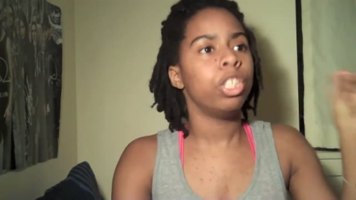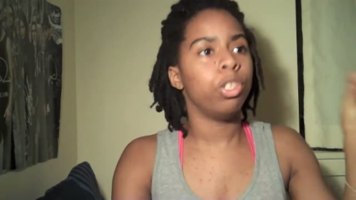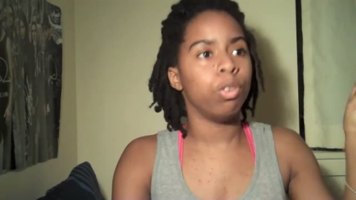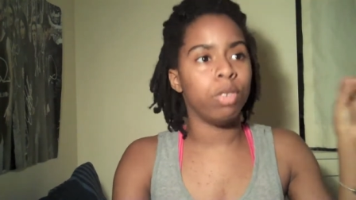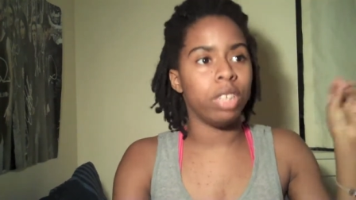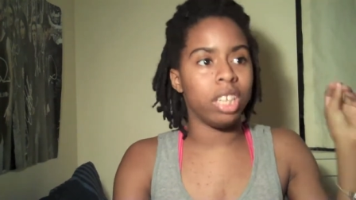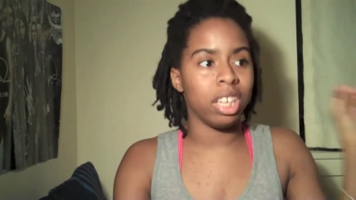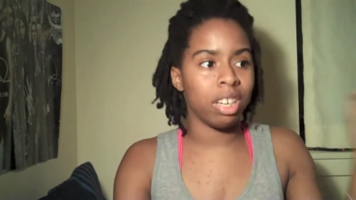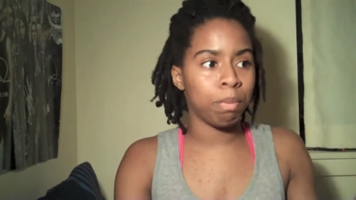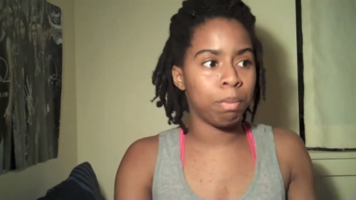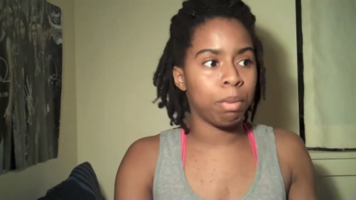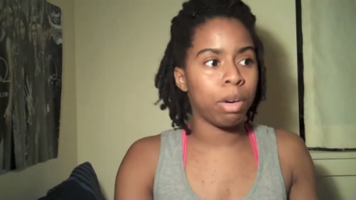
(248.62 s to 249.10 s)
to
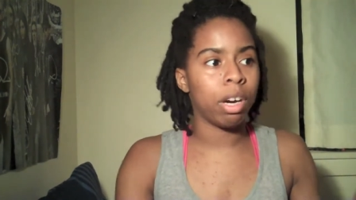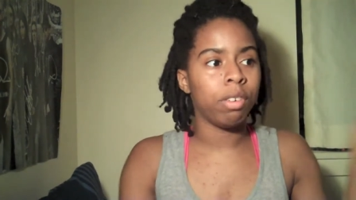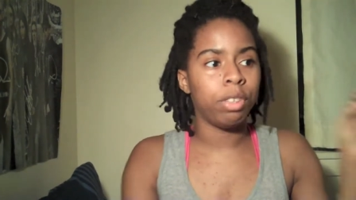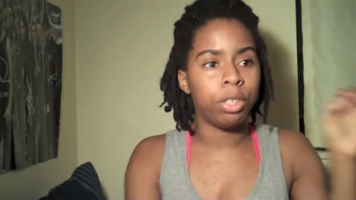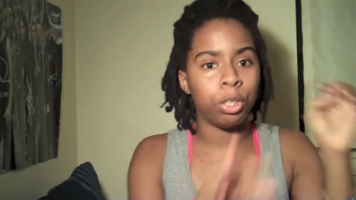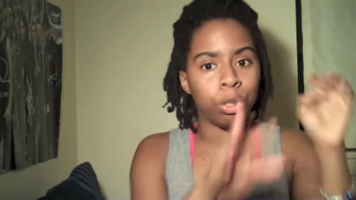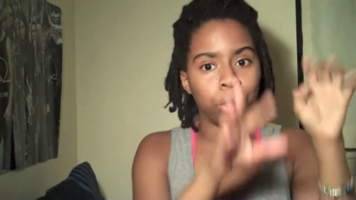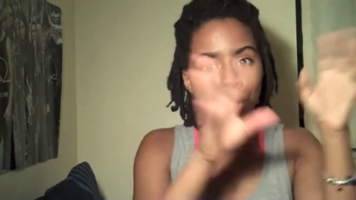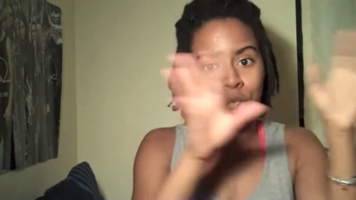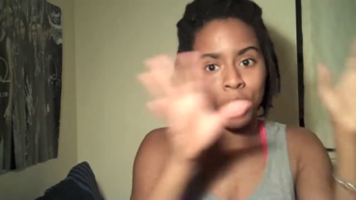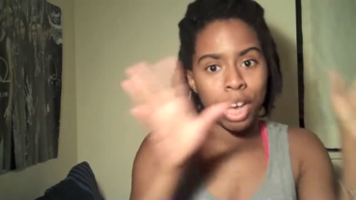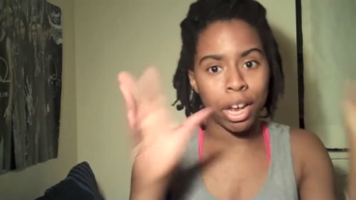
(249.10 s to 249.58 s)
give birth
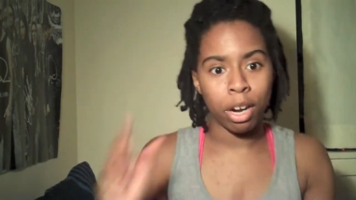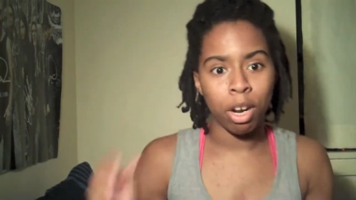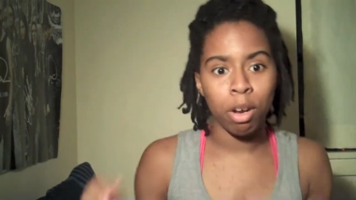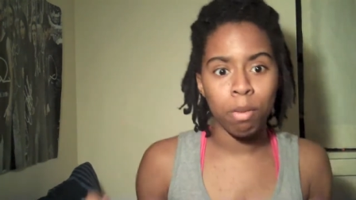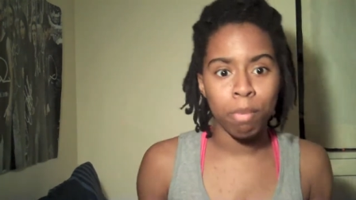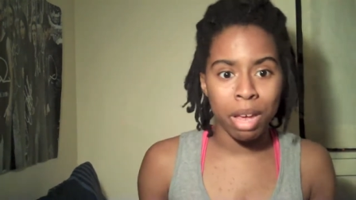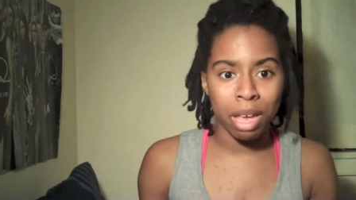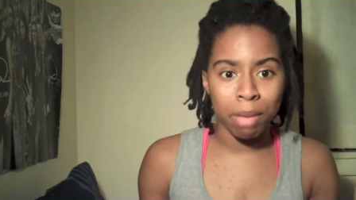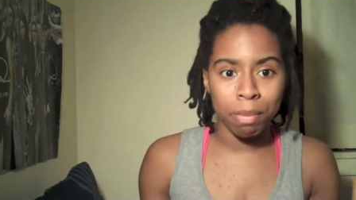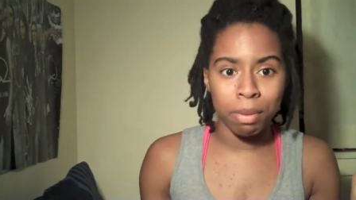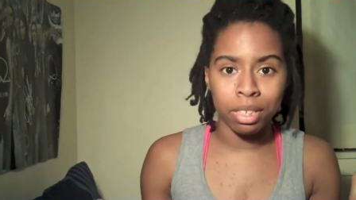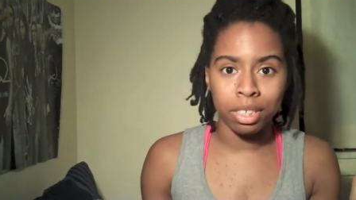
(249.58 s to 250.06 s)
to Shadow
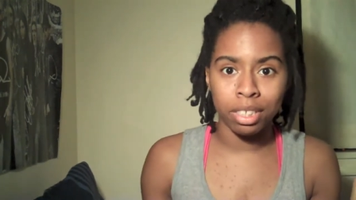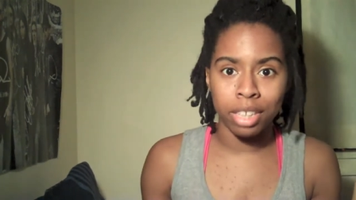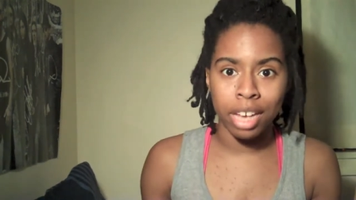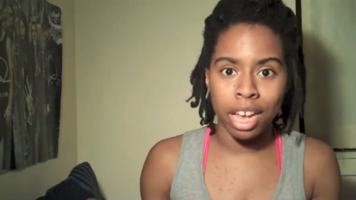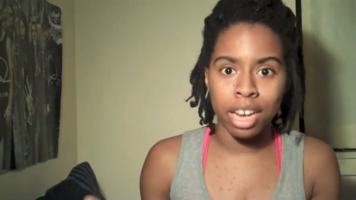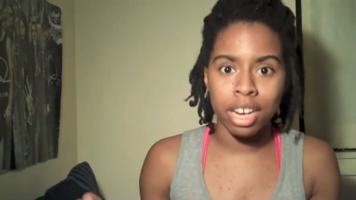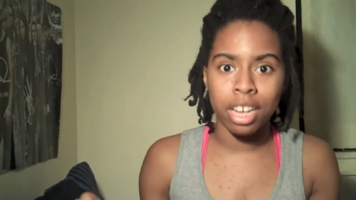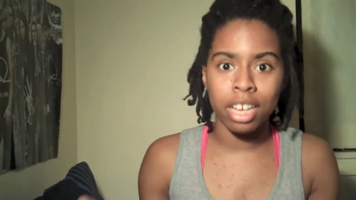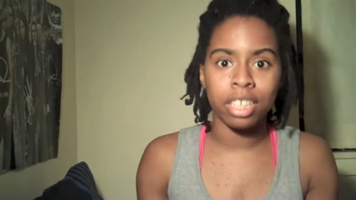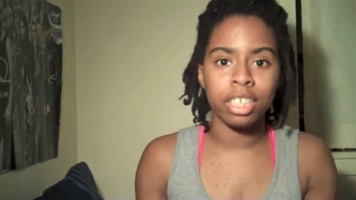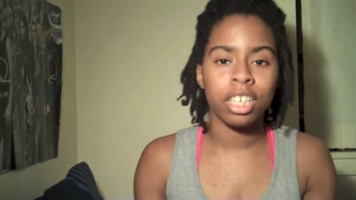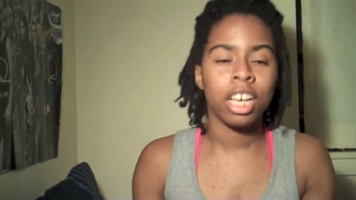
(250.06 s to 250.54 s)
Baby
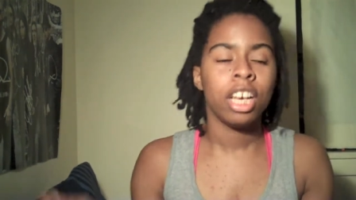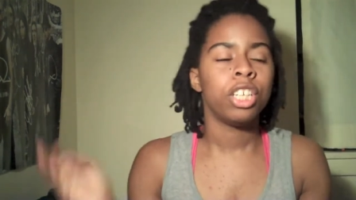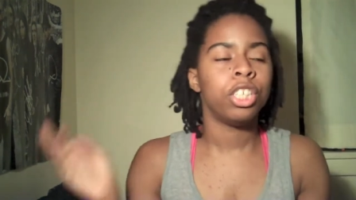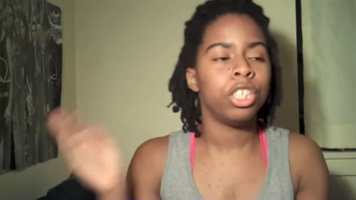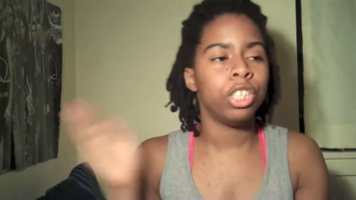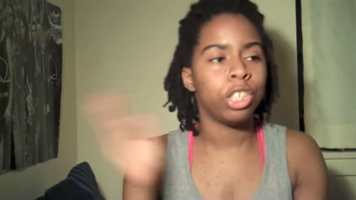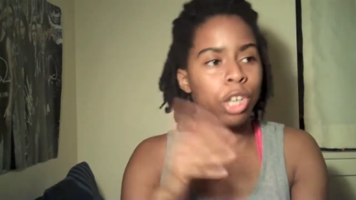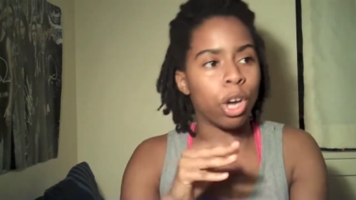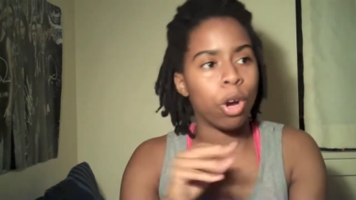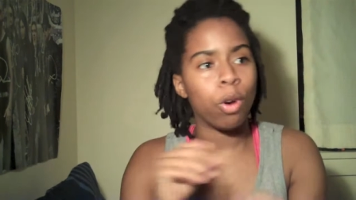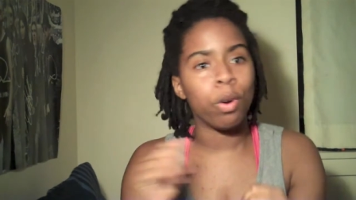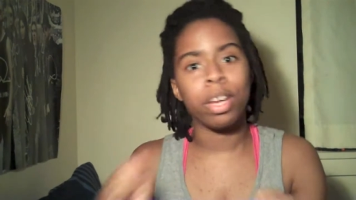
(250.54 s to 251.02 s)
Stannis
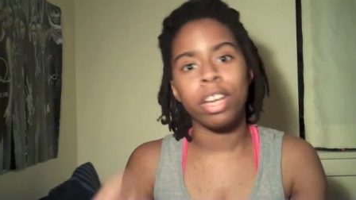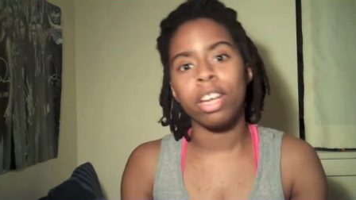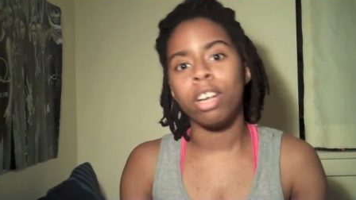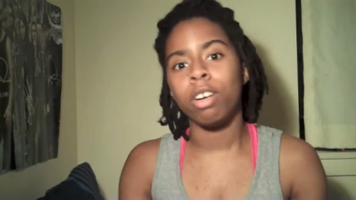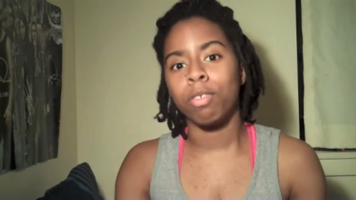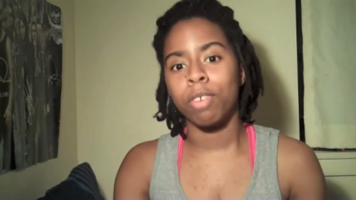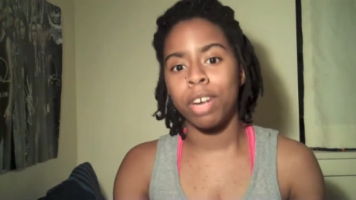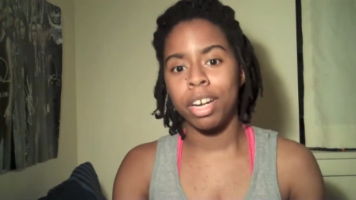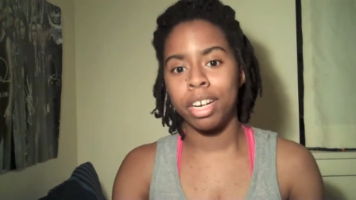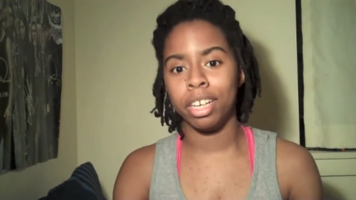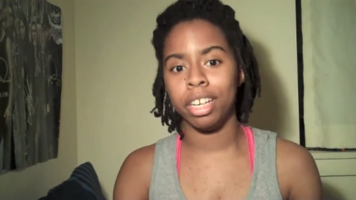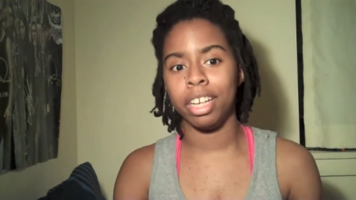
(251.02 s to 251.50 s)
to go kill
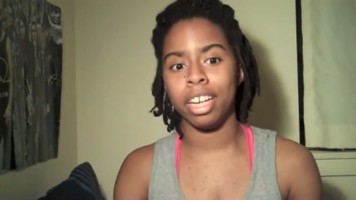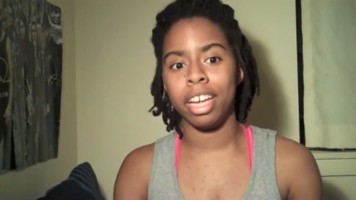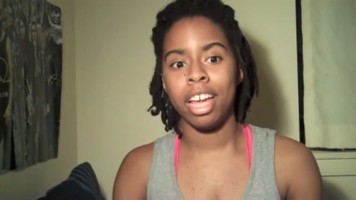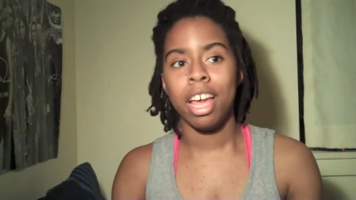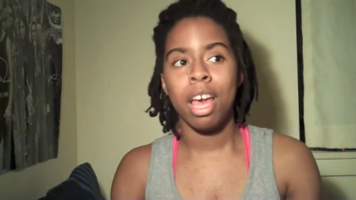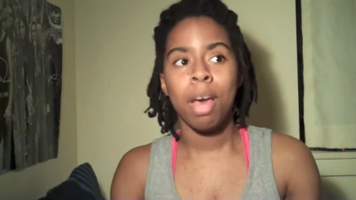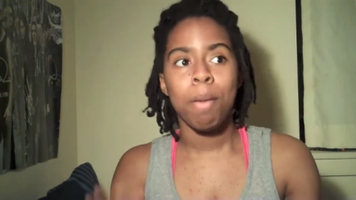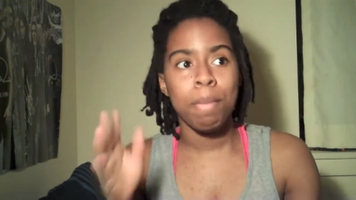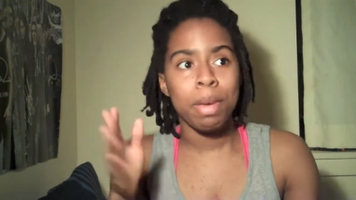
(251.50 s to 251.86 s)
Renly.